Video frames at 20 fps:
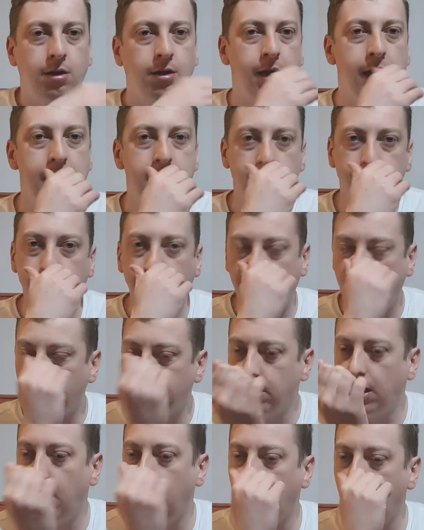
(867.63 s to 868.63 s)
Anyway,
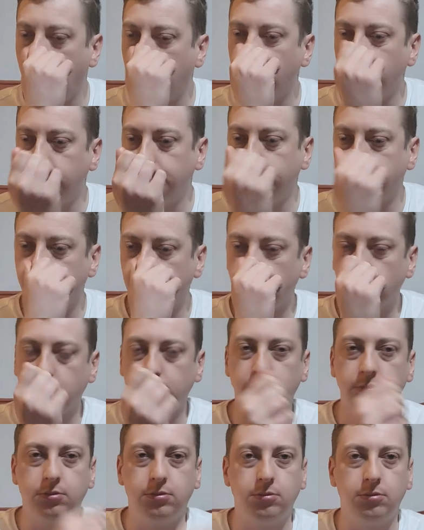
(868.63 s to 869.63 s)

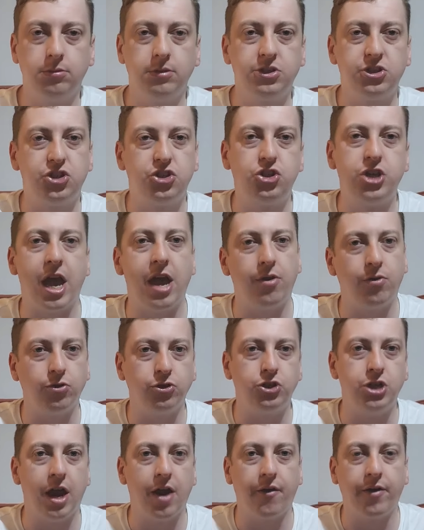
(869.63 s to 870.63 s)
this is General
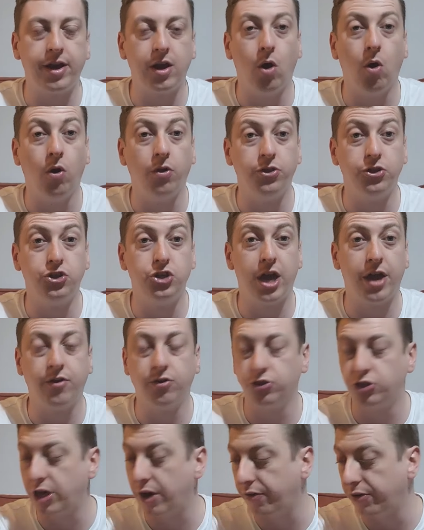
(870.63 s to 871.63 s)
Jerry on the
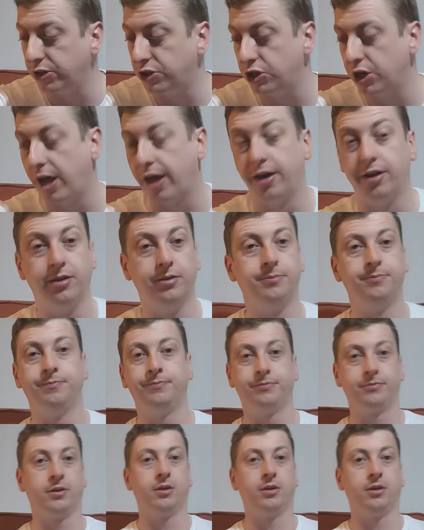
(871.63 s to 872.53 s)
General Jerry channel.